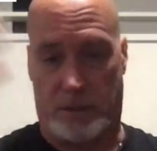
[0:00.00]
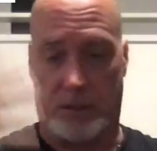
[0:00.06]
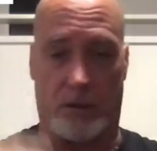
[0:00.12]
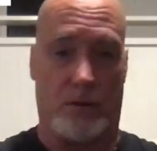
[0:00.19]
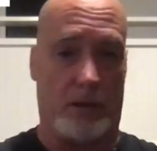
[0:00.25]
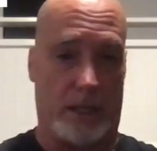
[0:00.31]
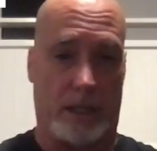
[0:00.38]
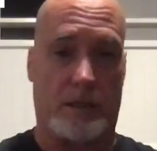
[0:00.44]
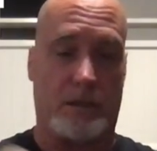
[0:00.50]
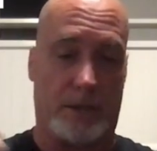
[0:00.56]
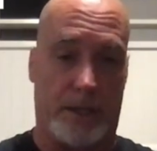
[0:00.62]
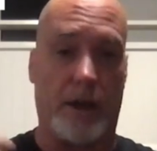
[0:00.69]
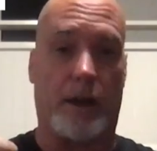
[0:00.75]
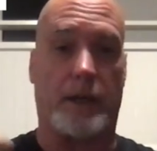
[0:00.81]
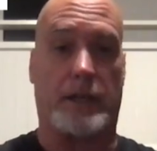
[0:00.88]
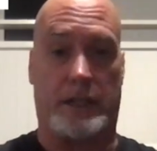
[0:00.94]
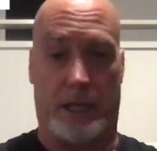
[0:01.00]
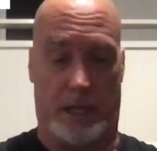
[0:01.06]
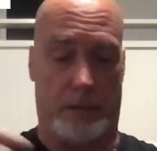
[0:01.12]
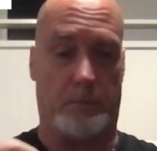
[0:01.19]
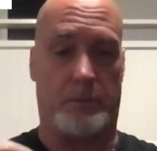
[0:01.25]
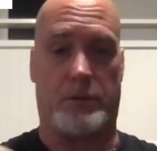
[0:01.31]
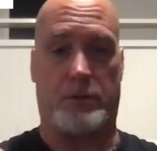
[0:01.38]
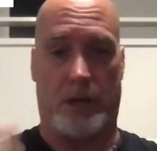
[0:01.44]
like duct
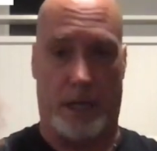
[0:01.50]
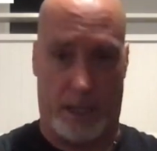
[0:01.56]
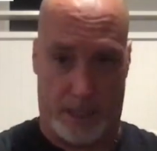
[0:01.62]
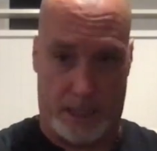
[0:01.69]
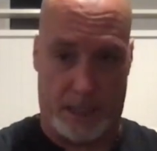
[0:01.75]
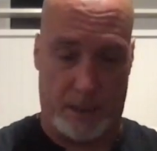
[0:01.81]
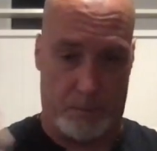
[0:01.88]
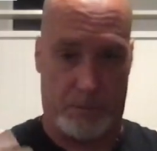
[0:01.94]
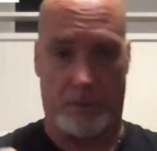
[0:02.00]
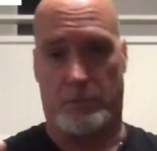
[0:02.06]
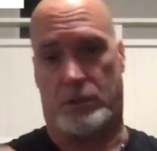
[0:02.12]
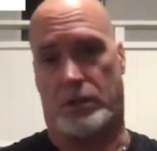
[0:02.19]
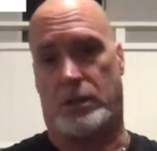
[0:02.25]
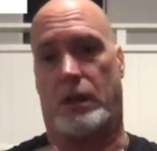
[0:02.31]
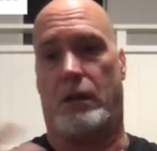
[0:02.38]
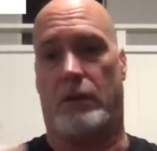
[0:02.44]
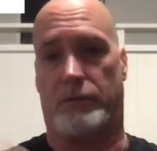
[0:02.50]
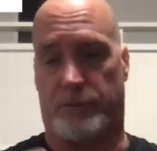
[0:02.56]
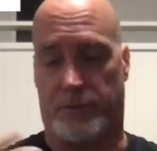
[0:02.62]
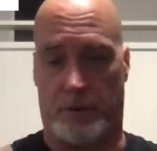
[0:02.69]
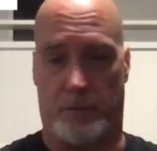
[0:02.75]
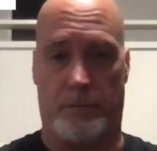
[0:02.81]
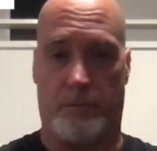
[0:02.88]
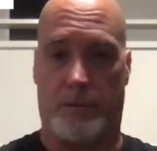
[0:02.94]
tape, trying to keep themselves
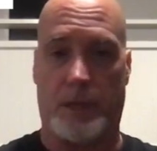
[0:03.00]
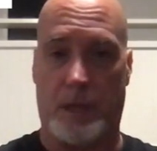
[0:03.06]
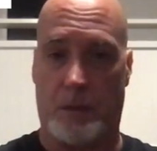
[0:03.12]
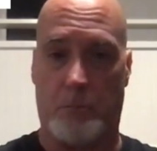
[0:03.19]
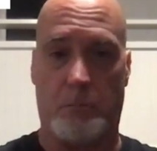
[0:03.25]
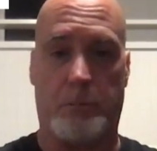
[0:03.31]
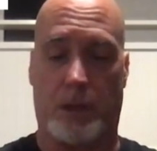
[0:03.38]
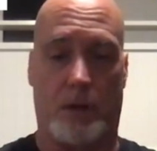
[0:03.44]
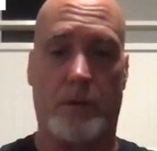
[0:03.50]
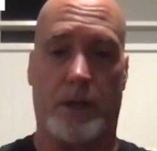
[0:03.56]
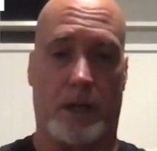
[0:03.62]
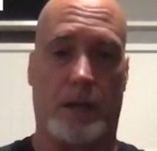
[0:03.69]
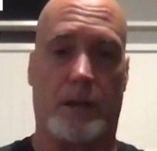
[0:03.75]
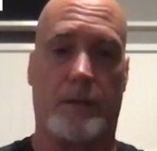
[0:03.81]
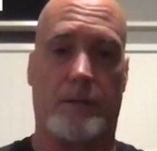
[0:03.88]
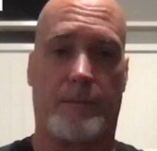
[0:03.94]
from imploding.